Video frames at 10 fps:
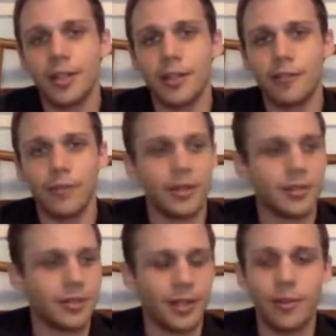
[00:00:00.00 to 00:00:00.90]
If
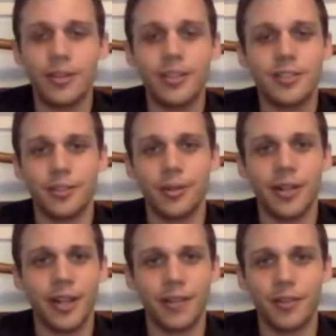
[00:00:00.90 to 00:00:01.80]
you ever need to,
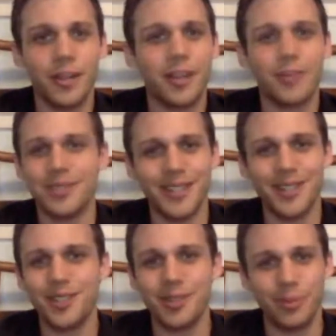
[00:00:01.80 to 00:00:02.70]
I have the
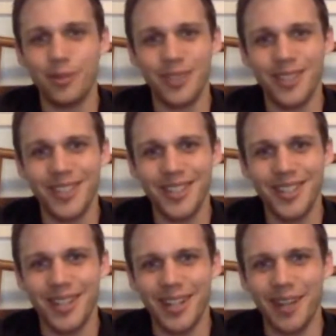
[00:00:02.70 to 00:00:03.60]
documentation to prove it.
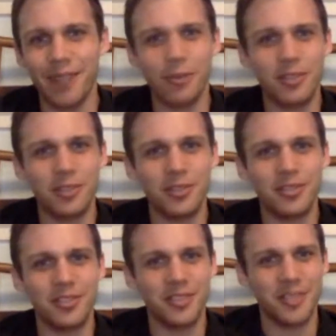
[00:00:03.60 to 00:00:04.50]
I have the
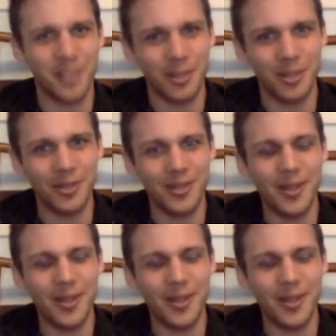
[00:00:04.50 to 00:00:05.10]
resources to show you.